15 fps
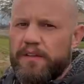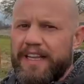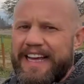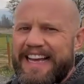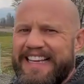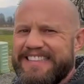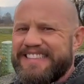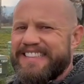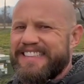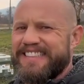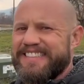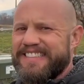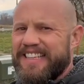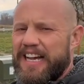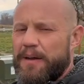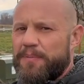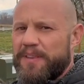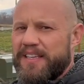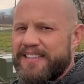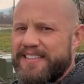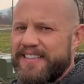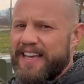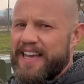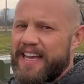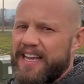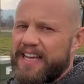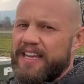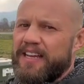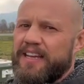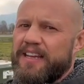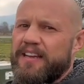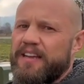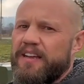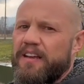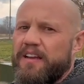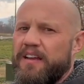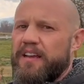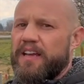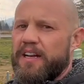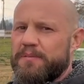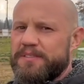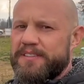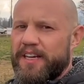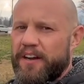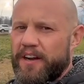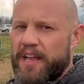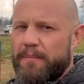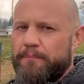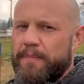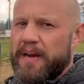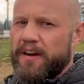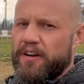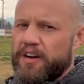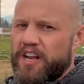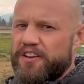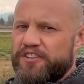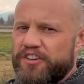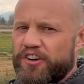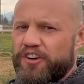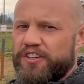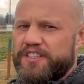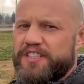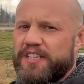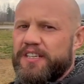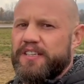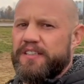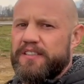Last stop of the day, and I'm staring at bare dirt.